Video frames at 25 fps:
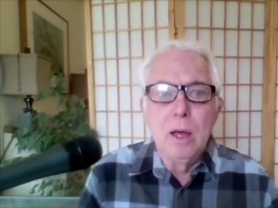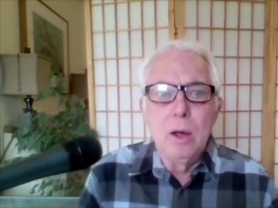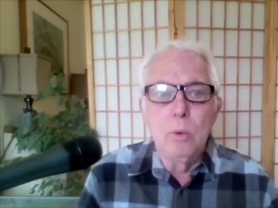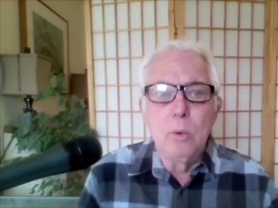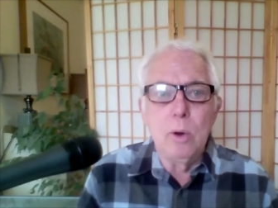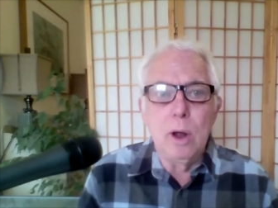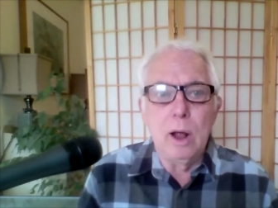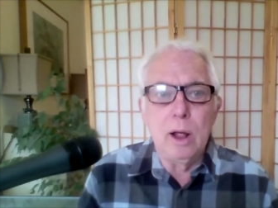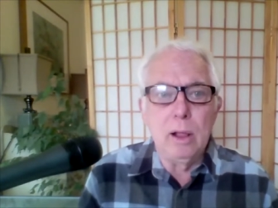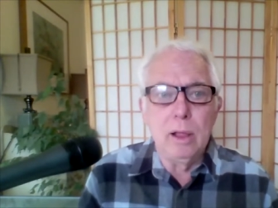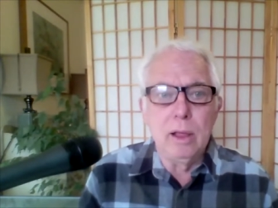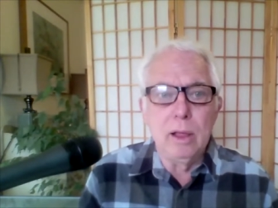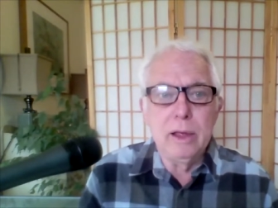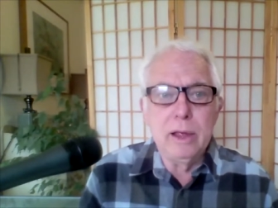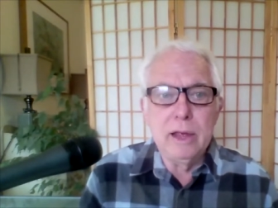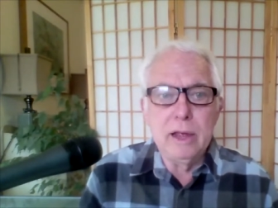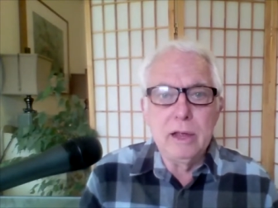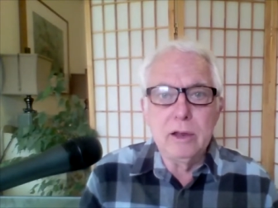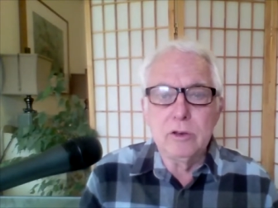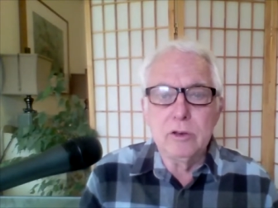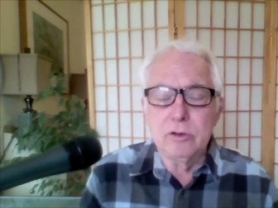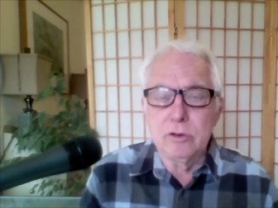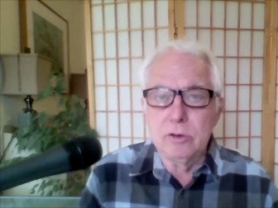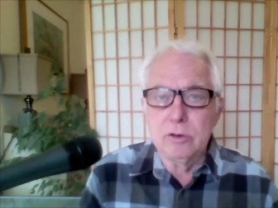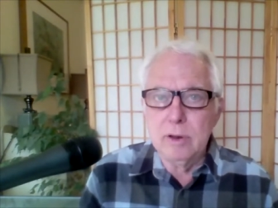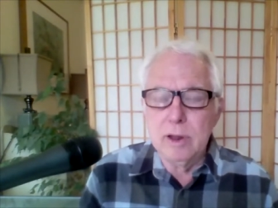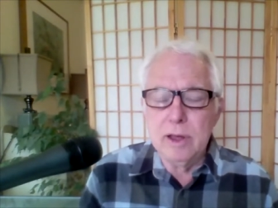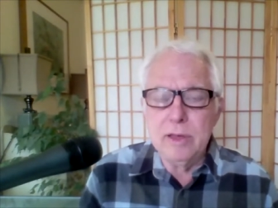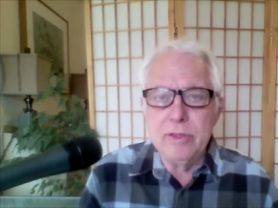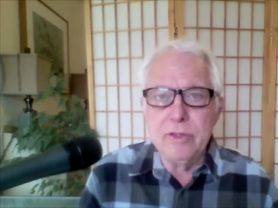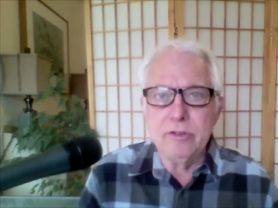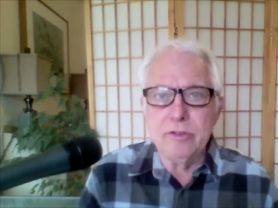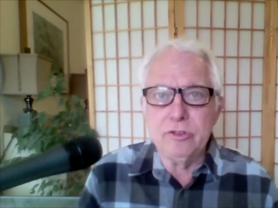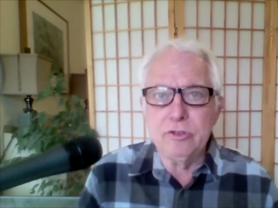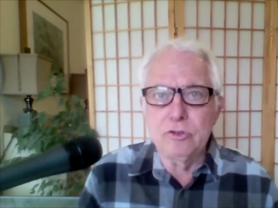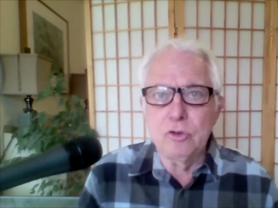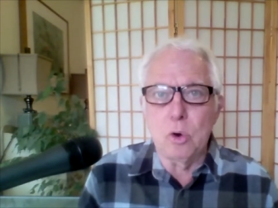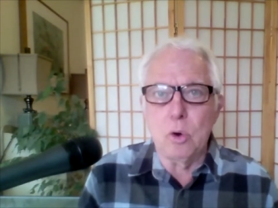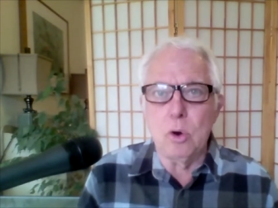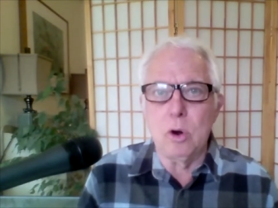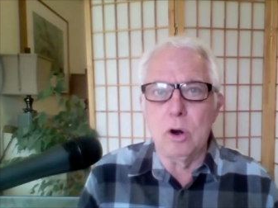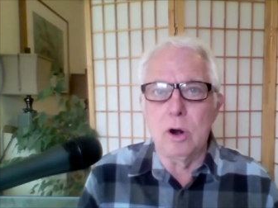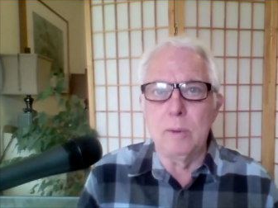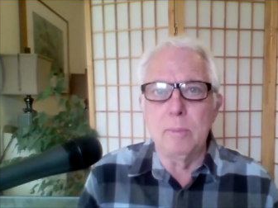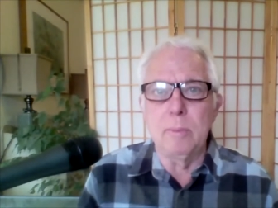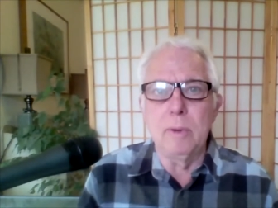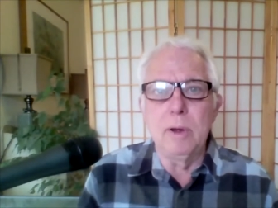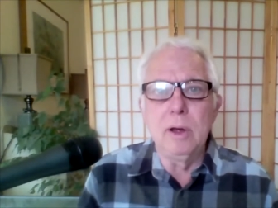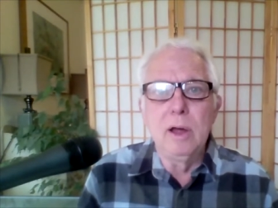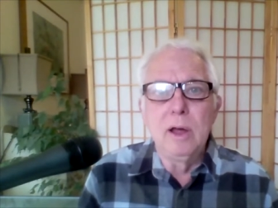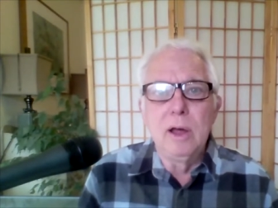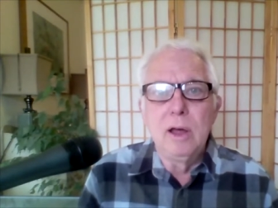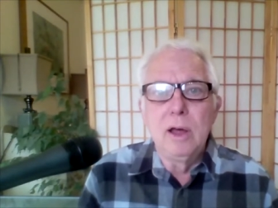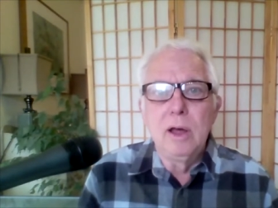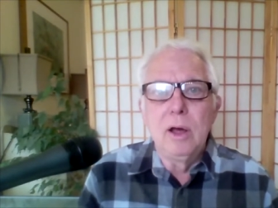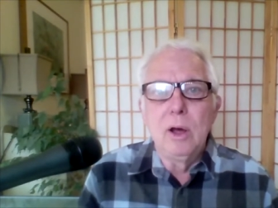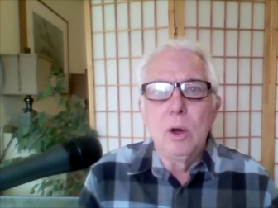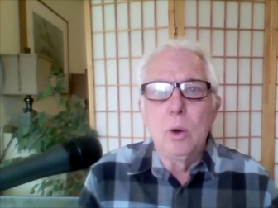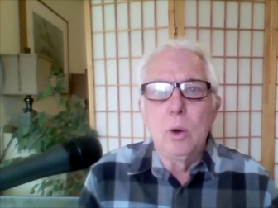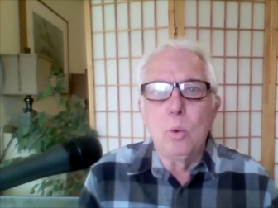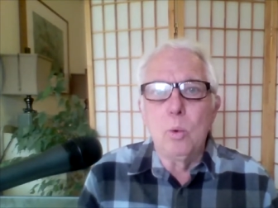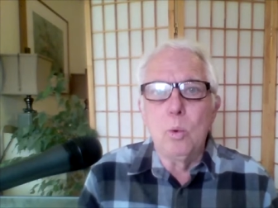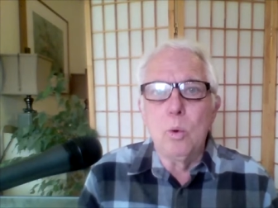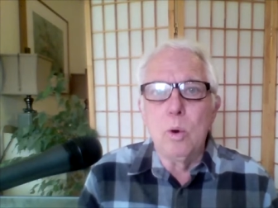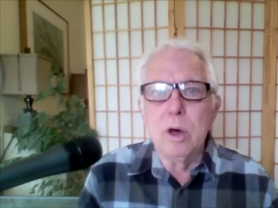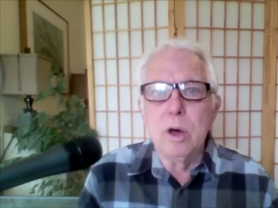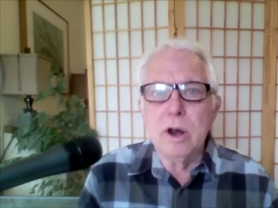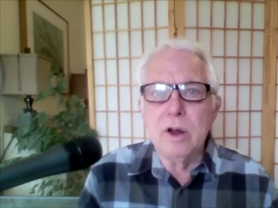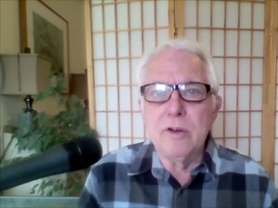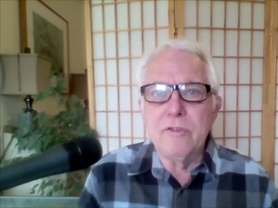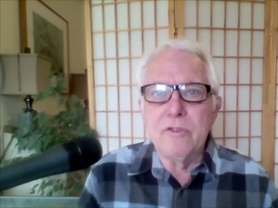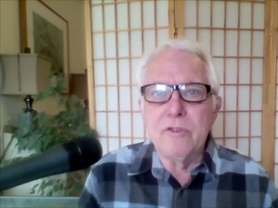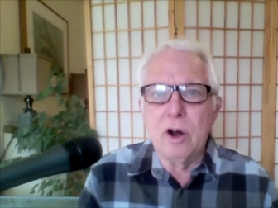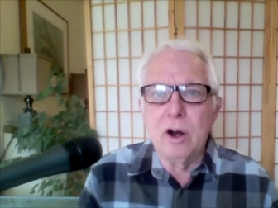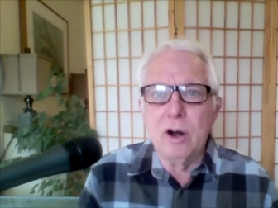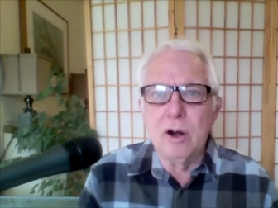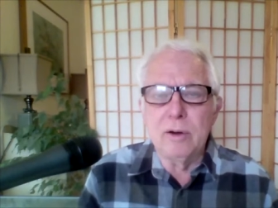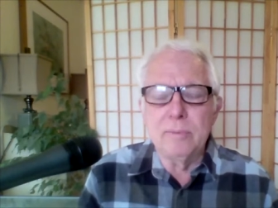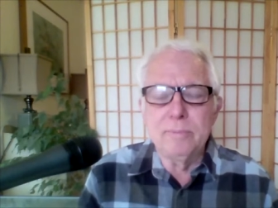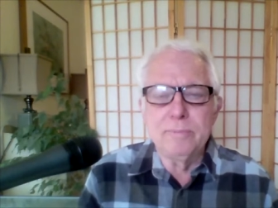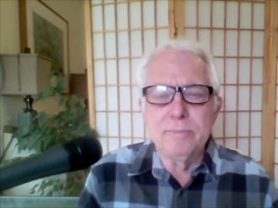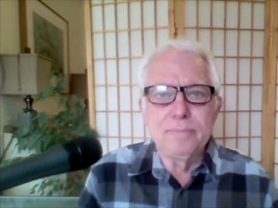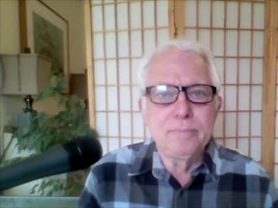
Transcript: Well, in the storm, one of our